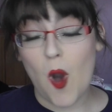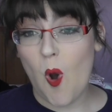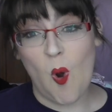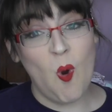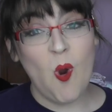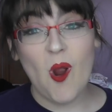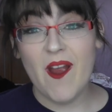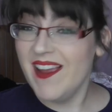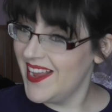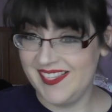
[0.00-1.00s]
Or
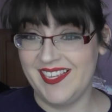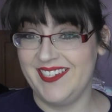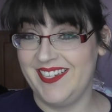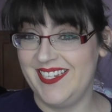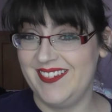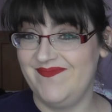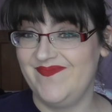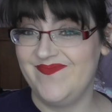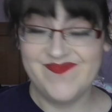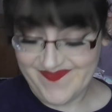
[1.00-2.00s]
is it?
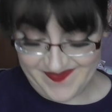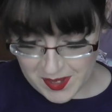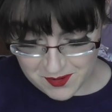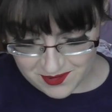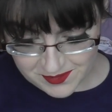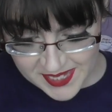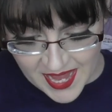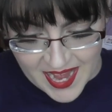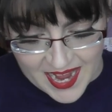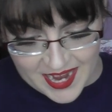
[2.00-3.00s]
Who knows?
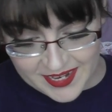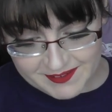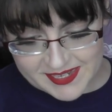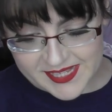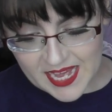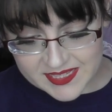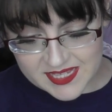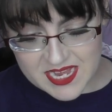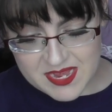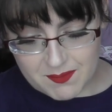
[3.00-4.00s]
Anyways, that's
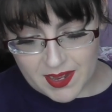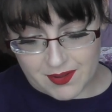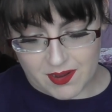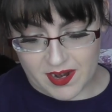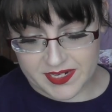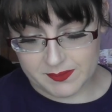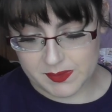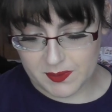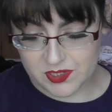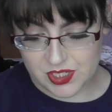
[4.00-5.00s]
the myocardium
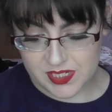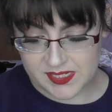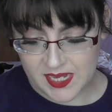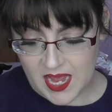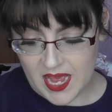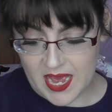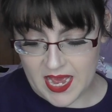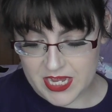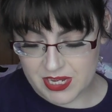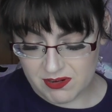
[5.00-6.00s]
sponges.
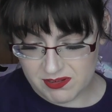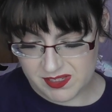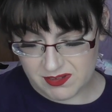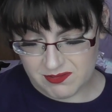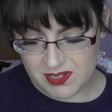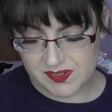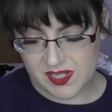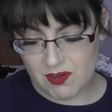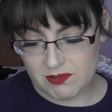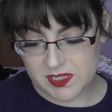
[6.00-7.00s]
You can also use the
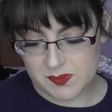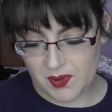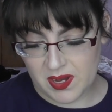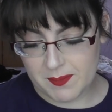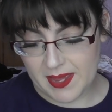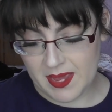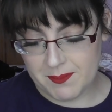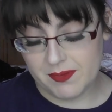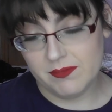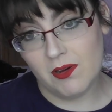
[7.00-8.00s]
code SPRINGBABE,
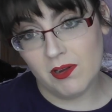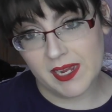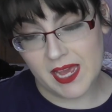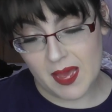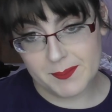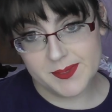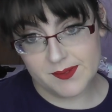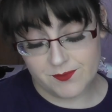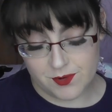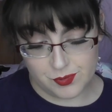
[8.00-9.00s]
all in caps,
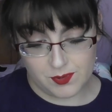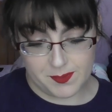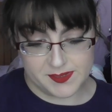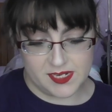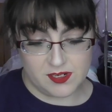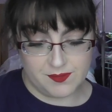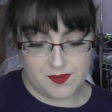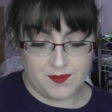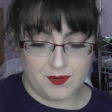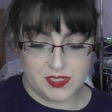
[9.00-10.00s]
for 20% off
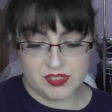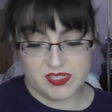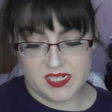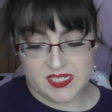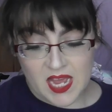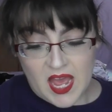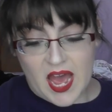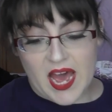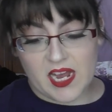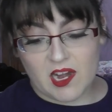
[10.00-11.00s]
if you're interested.
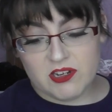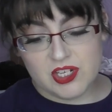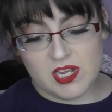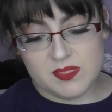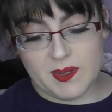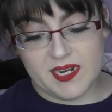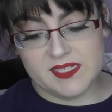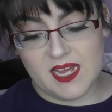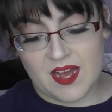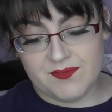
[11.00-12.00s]
Clutch
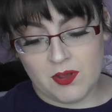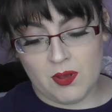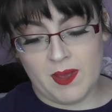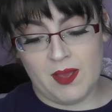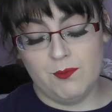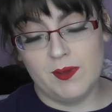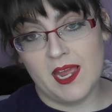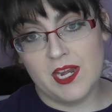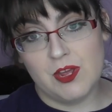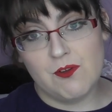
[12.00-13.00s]
Cosmetics have come out with
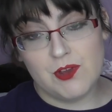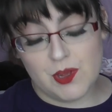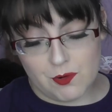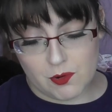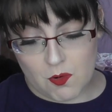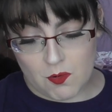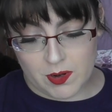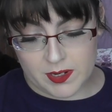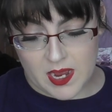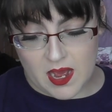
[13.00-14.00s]
a new
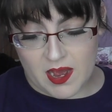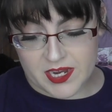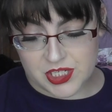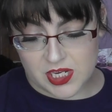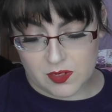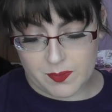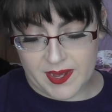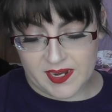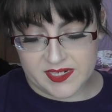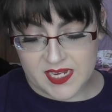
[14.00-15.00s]
unicorn eyeshadow
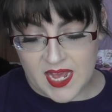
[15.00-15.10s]
palette.